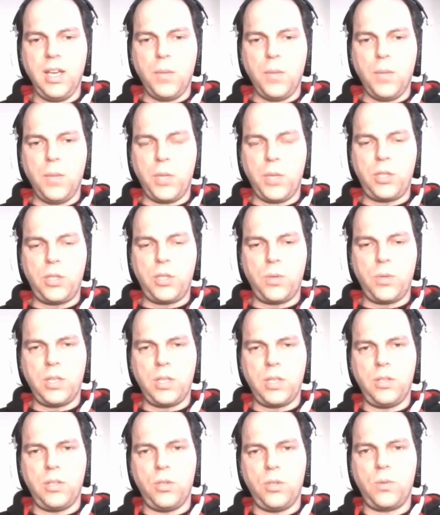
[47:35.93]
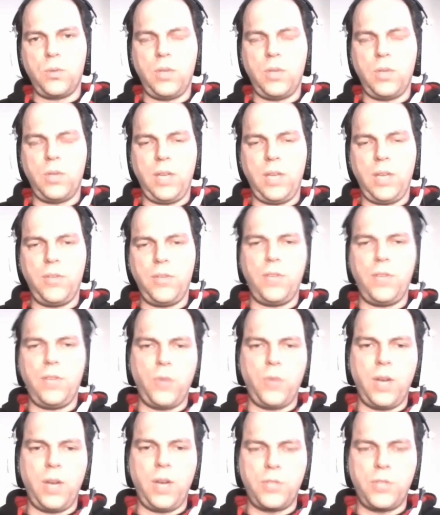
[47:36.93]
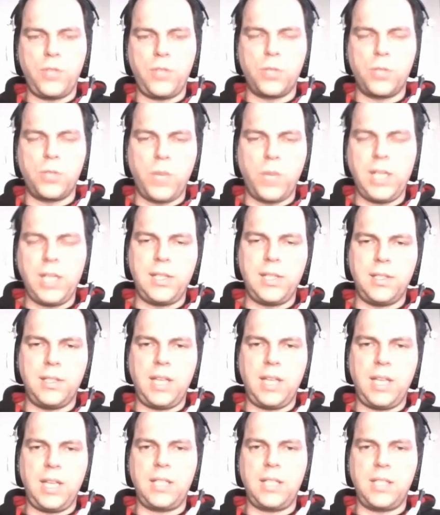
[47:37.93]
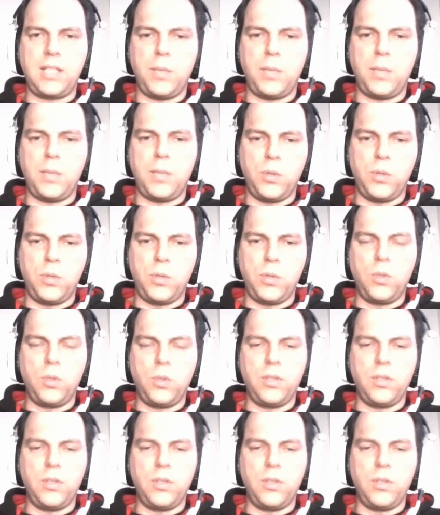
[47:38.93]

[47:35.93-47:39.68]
But you can you even if you have just one little data team doing all of